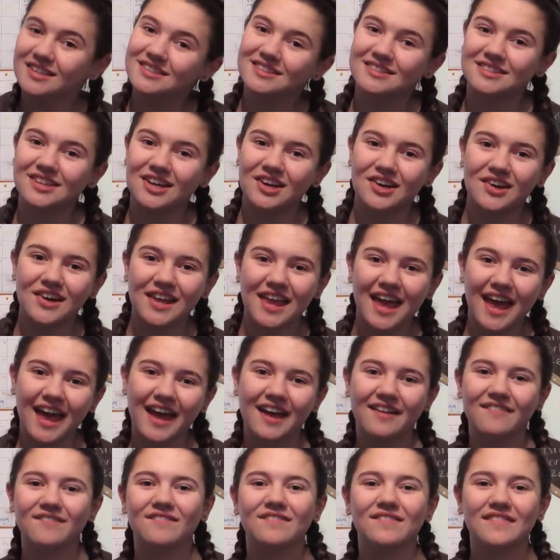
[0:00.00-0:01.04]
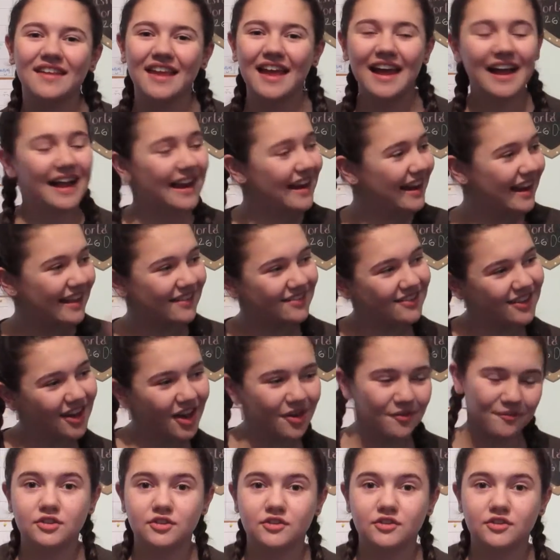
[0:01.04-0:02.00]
So yeah, let's go.